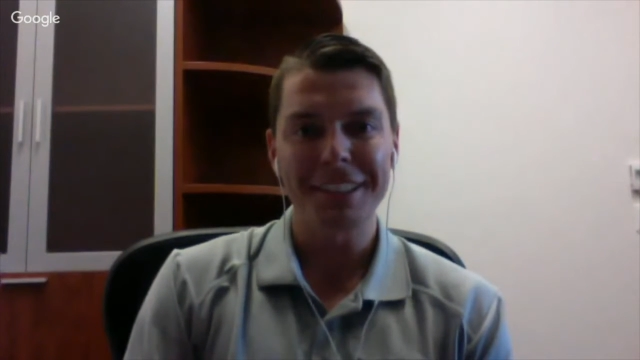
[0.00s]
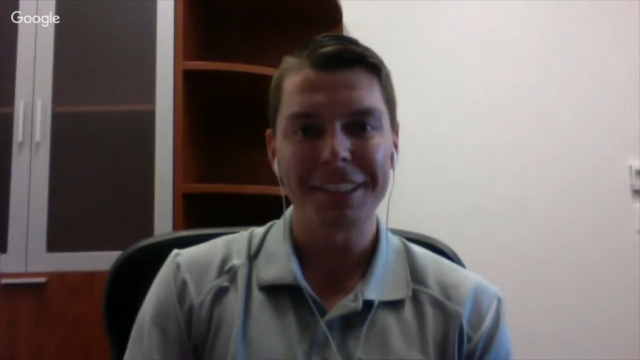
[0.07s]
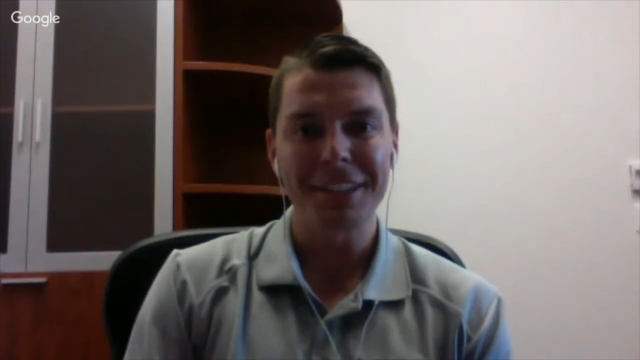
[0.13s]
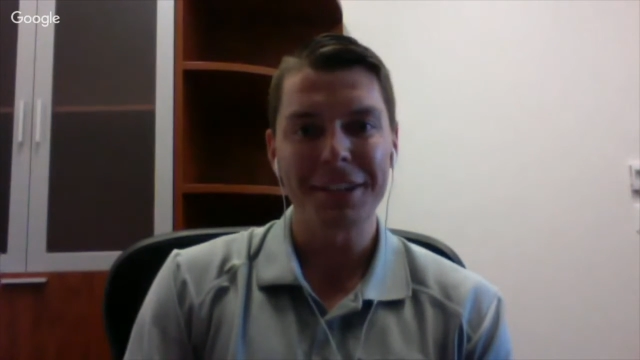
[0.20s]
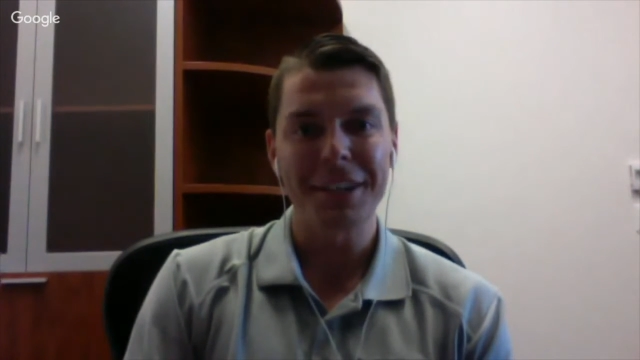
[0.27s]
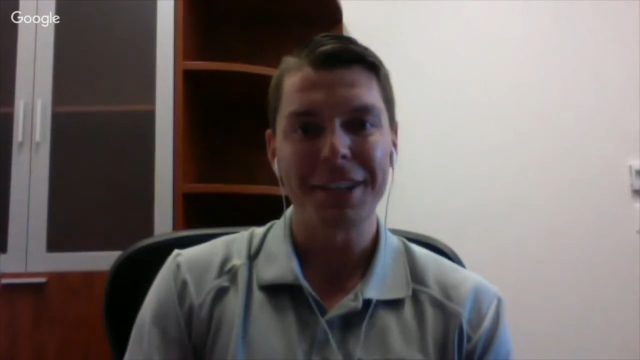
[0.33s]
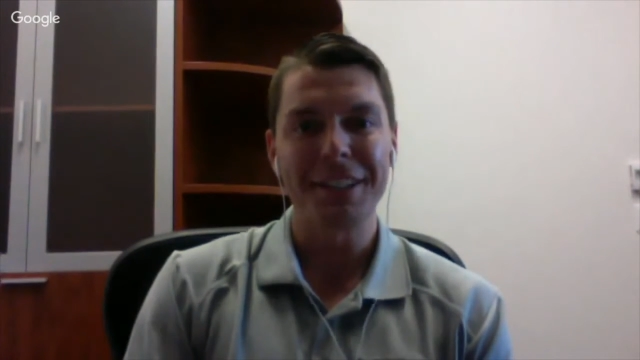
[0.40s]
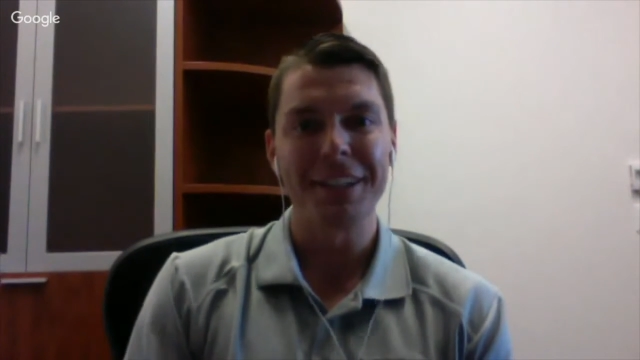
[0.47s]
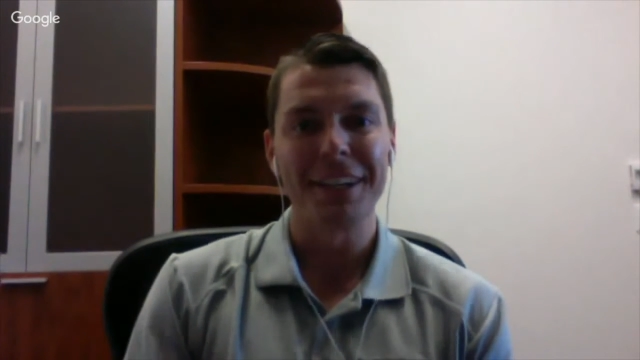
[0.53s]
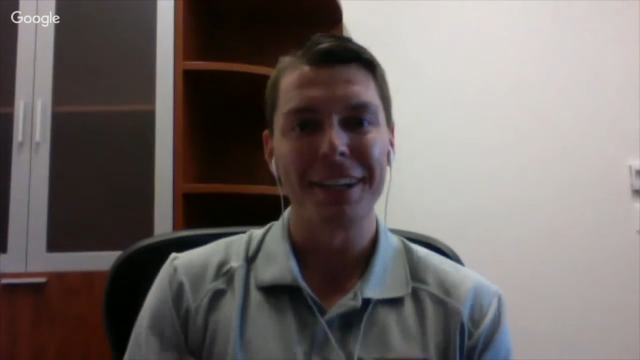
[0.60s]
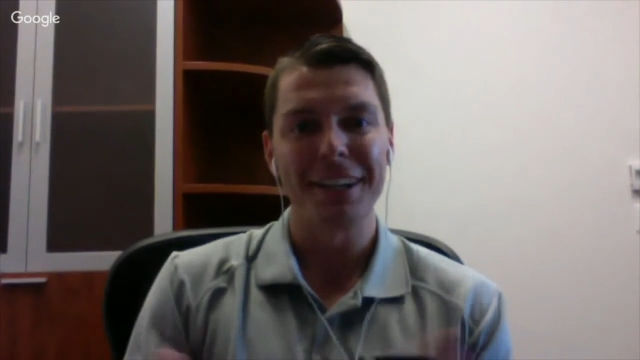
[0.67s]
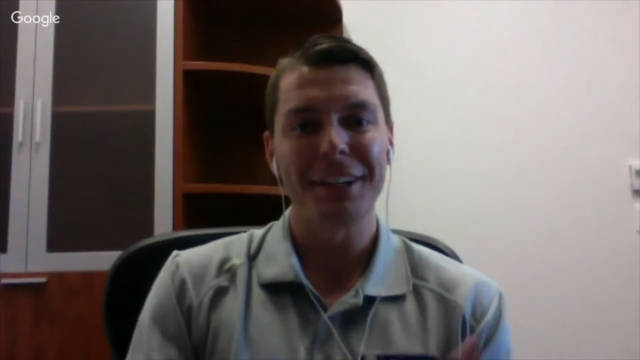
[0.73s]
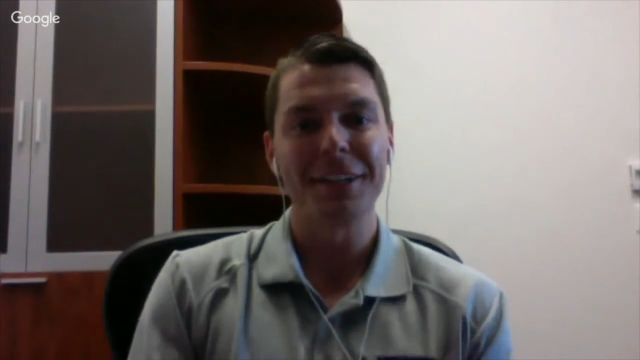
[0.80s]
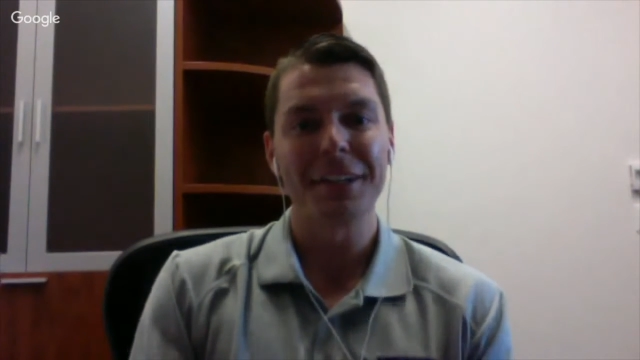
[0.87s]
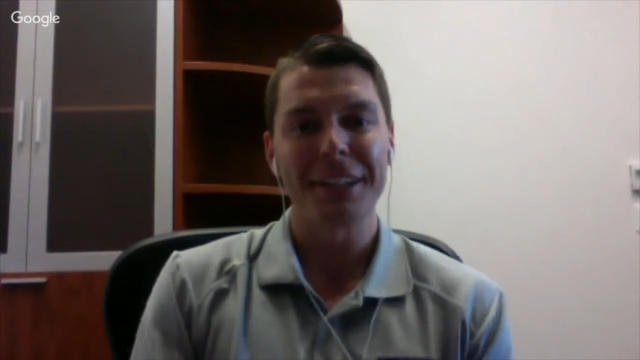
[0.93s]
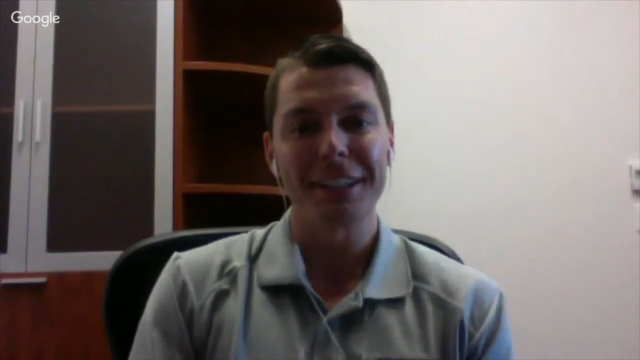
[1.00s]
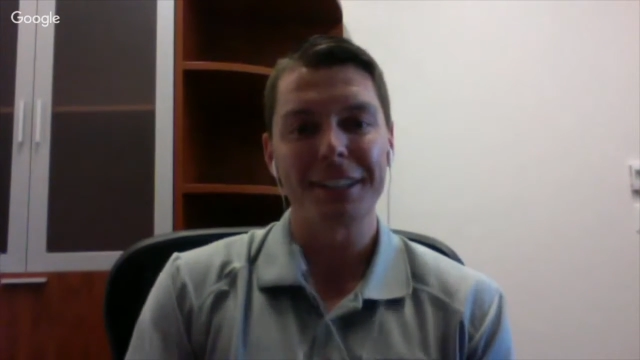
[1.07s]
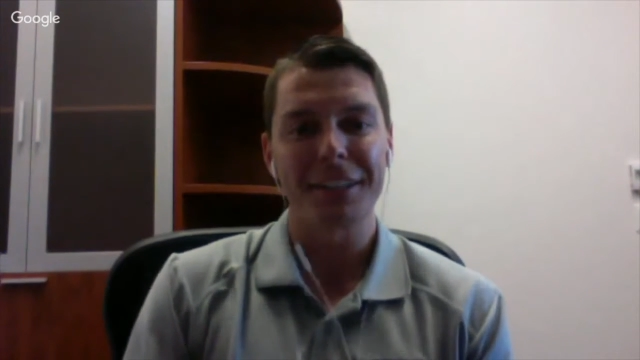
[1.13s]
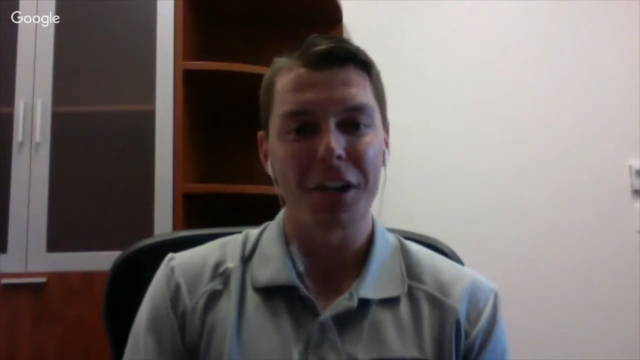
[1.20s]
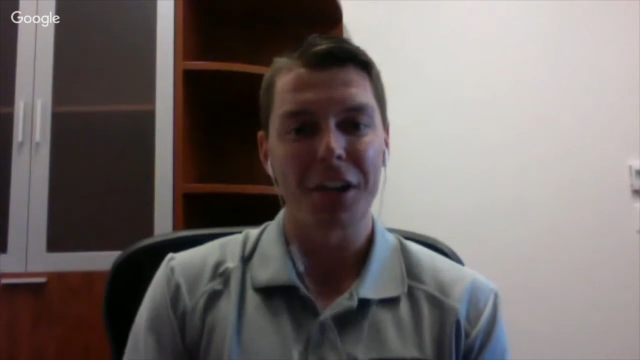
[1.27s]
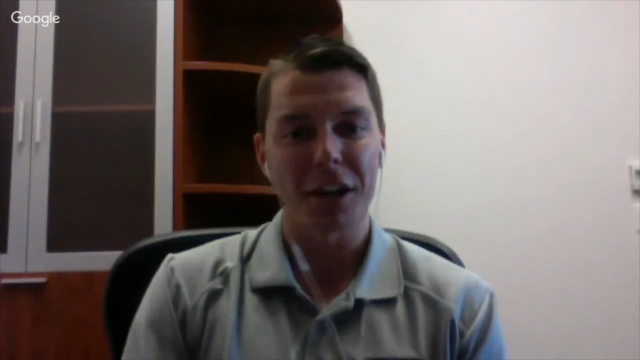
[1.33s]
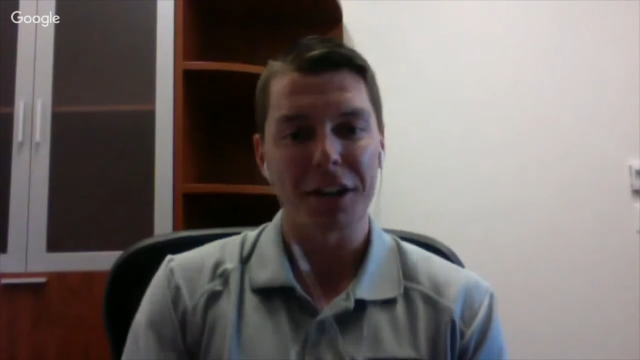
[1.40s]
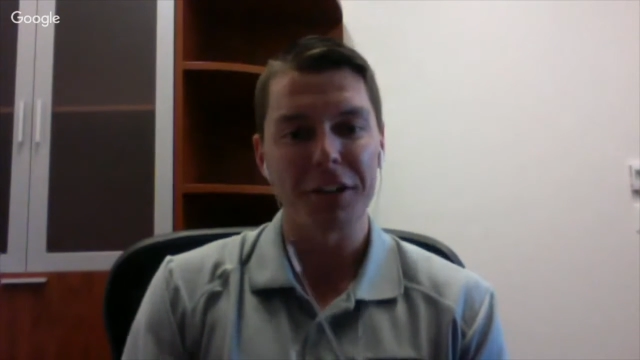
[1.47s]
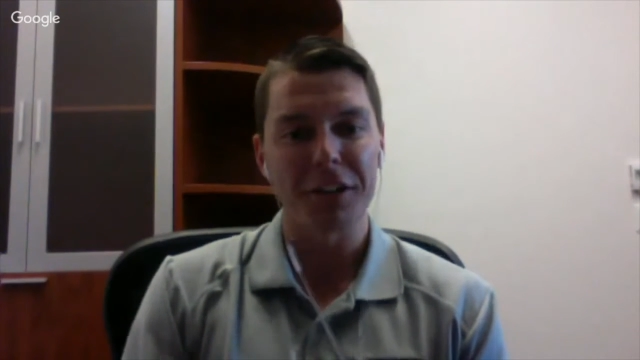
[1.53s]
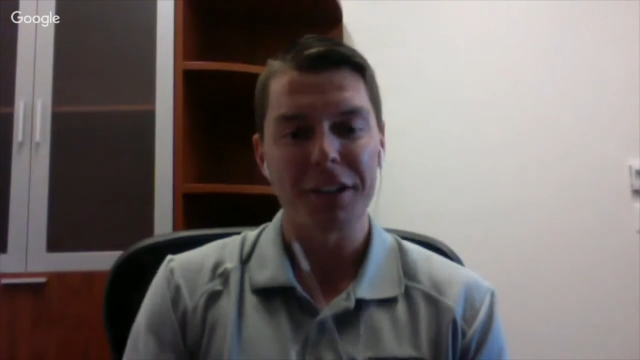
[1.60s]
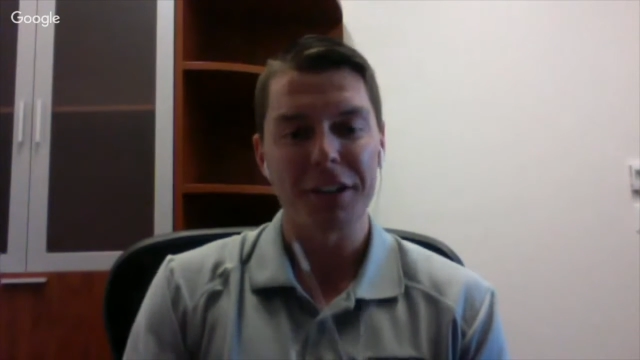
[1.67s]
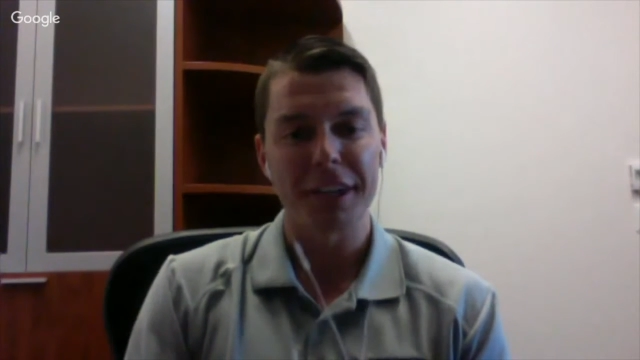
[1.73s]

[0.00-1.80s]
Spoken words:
Good to get to talk to you again.